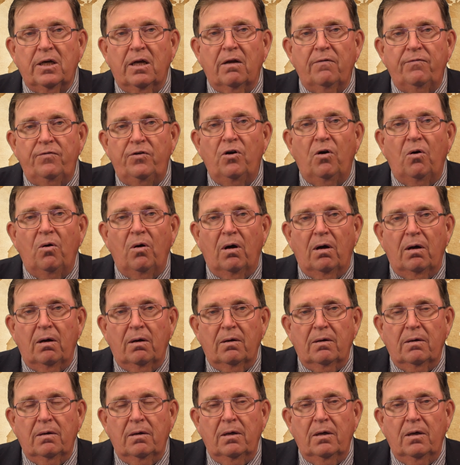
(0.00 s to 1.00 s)
of Noah
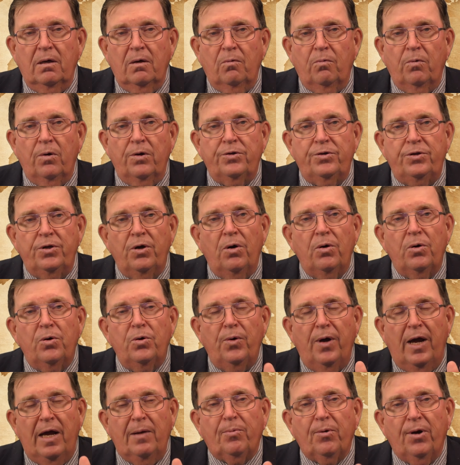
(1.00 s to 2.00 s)
would know
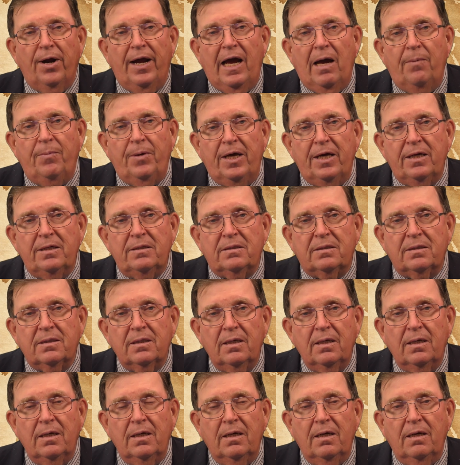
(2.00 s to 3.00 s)
who Abraham is
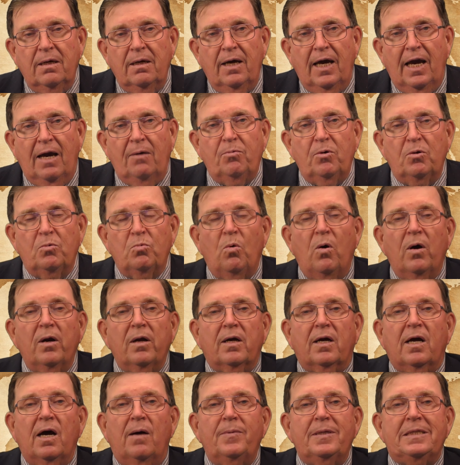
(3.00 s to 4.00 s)
and would want to
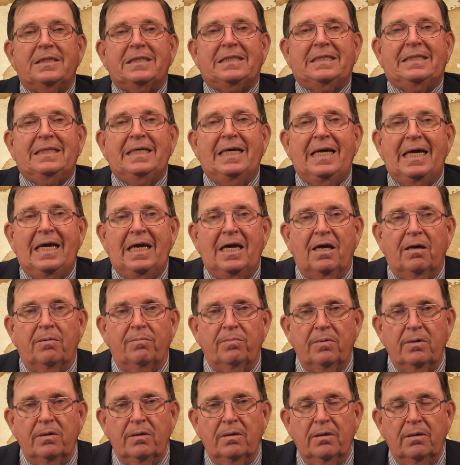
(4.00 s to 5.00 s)
come and see
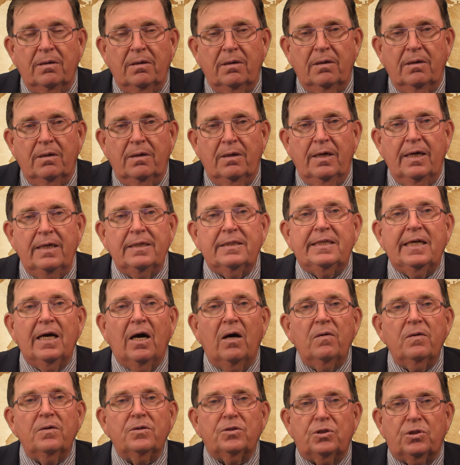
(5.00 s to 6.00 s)
him and
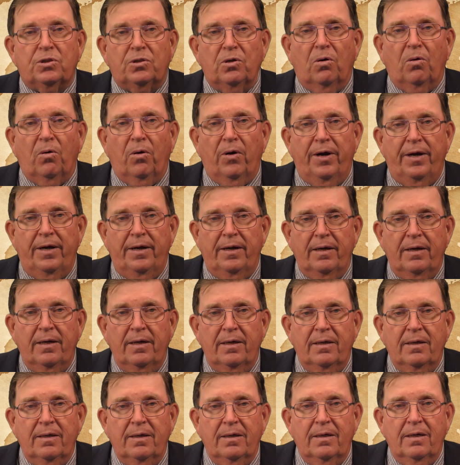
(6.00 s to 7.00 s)
tell the story
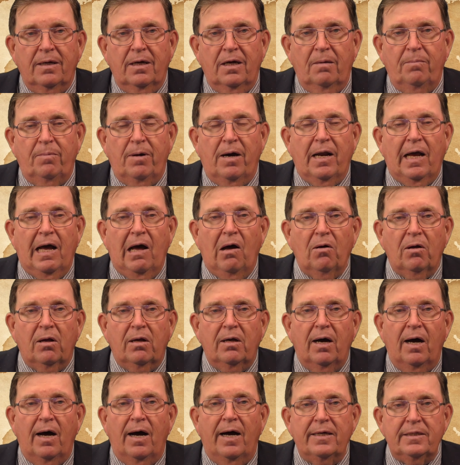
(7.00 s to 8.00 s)
about how
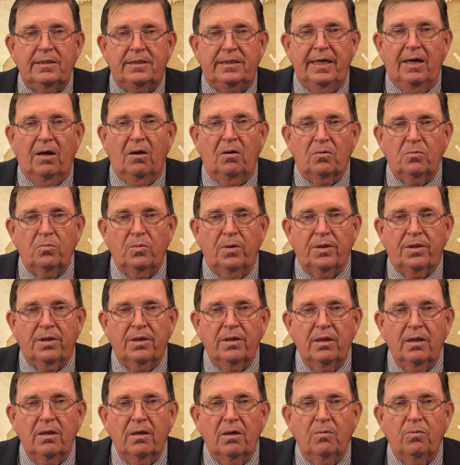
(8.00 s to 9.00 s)
God dealt with
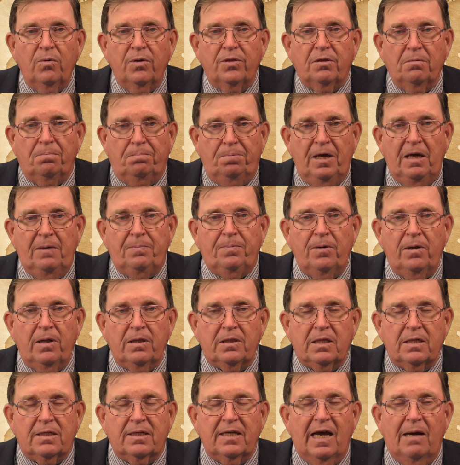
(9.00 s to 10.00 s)
the people at
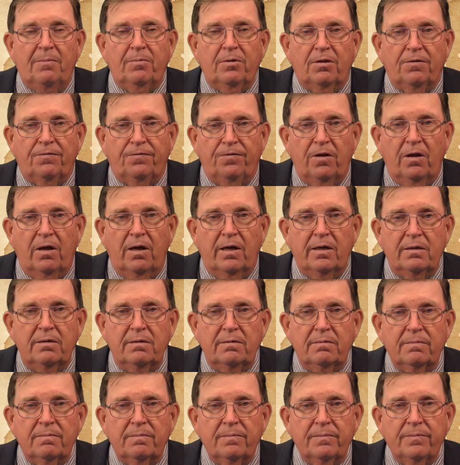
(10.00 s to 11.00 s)
the time of the flood.
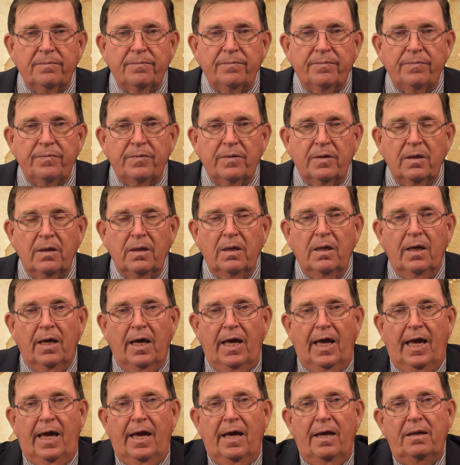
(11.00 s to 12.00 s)

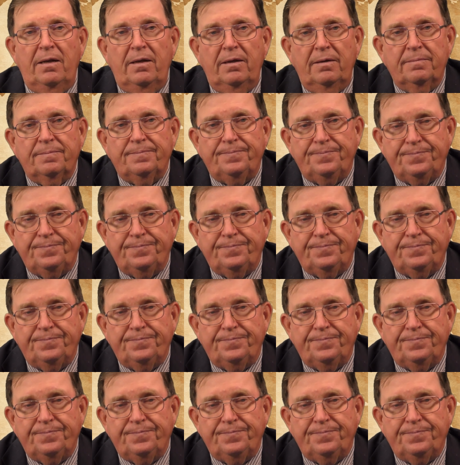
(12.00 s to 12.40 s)
And